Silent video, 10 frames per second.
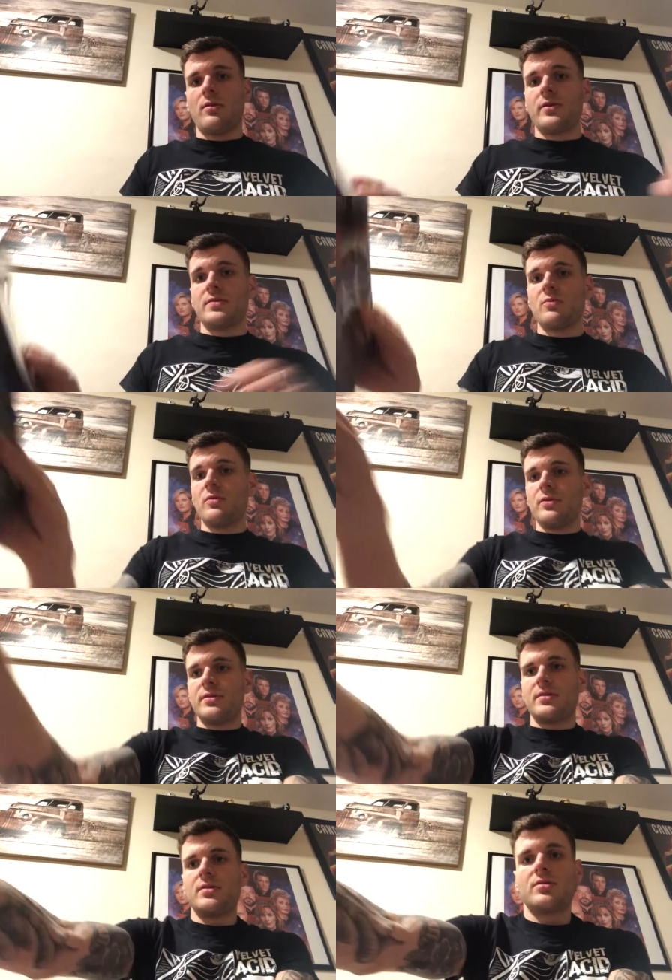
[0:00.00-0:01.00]
get all these
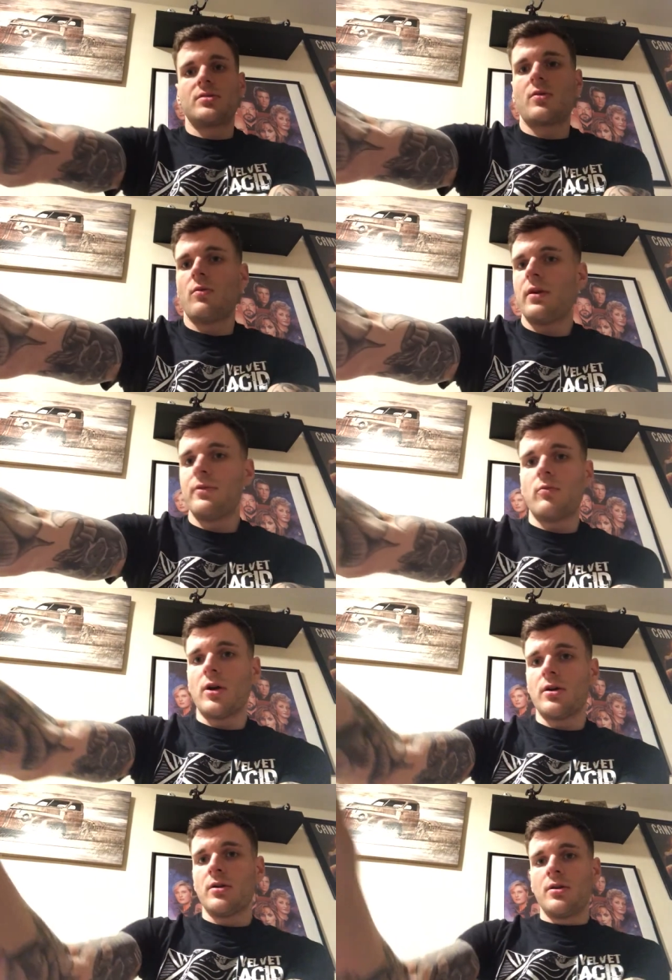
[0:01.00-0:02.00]
movies. They just go
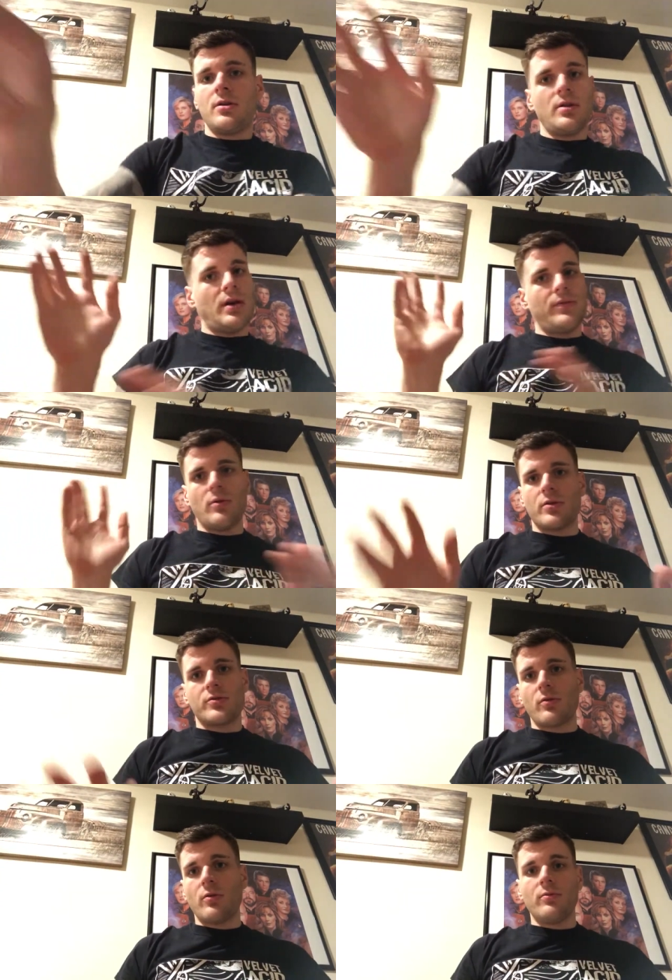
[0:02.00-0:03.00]
everywhere. You have no
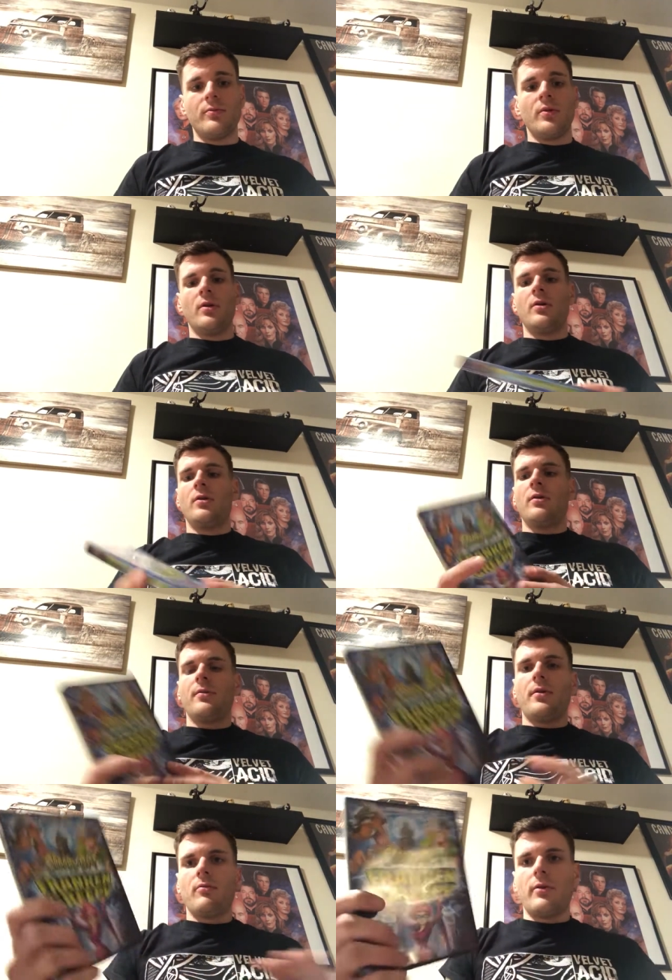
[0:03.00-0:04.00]
control.
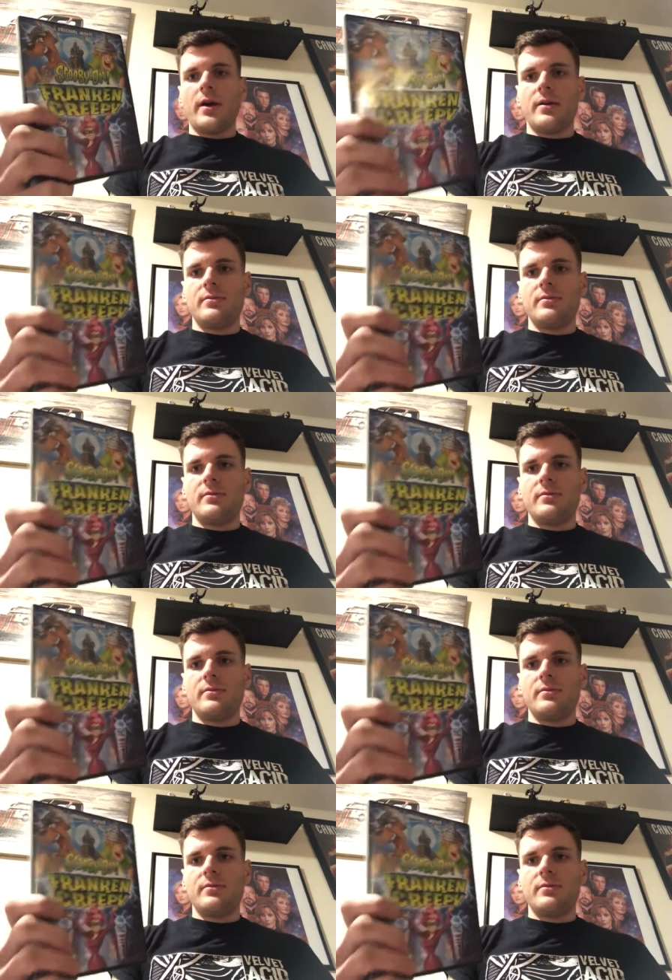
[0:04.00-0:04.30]
Alright,